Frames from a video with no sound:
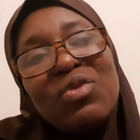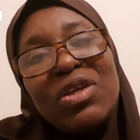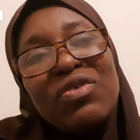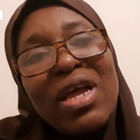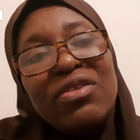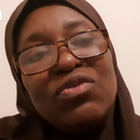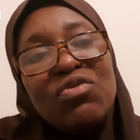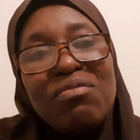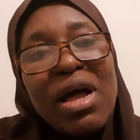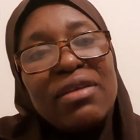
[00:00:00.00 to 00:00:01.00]
we are trying
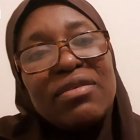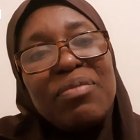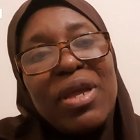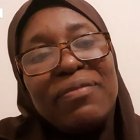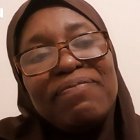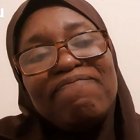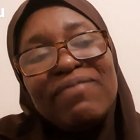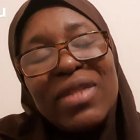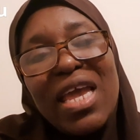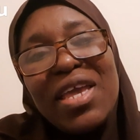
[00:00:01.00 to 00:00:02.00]
to max pain.
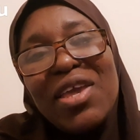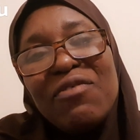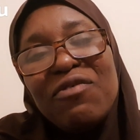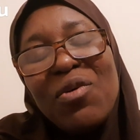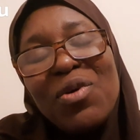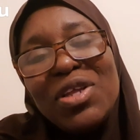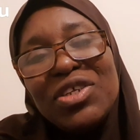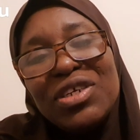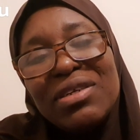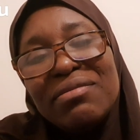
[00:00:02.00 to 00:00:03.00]
Thank you for
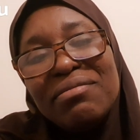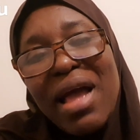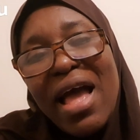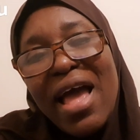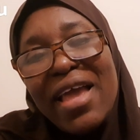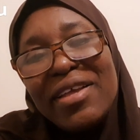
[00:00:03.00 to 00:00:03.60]
watching. Bye.